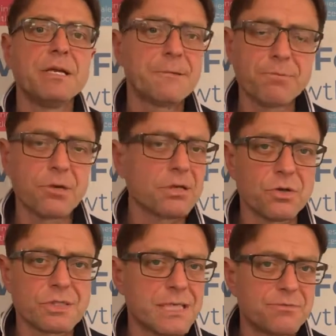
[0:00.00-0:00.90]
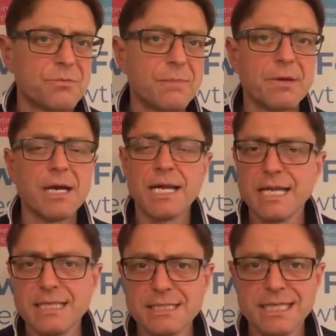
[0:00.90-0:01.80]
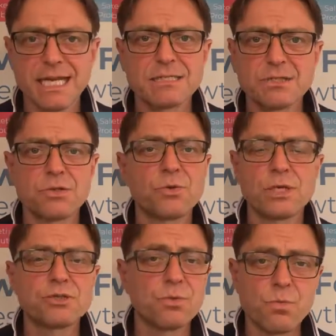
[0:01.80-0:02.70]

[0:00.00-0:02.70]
Your product concept, remember, it is the answer to the question,